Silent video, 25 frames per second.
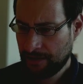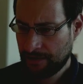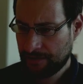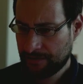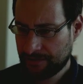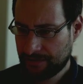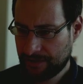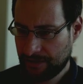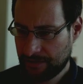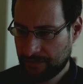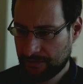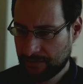
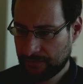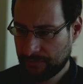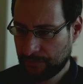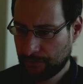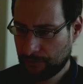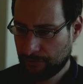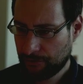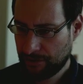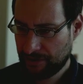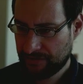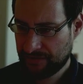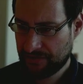That is
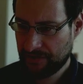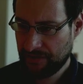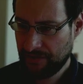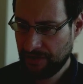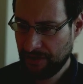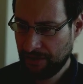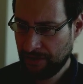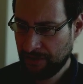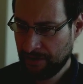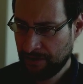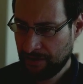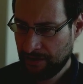for another
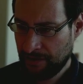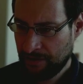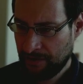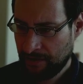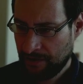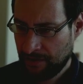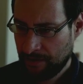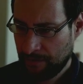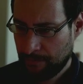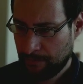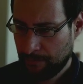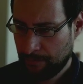day.
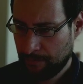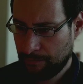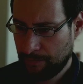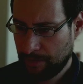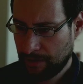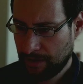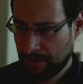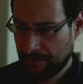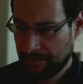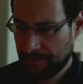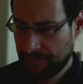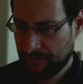
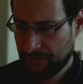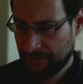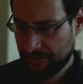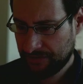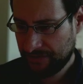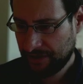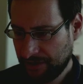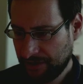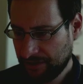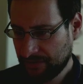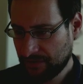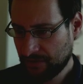But
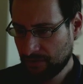there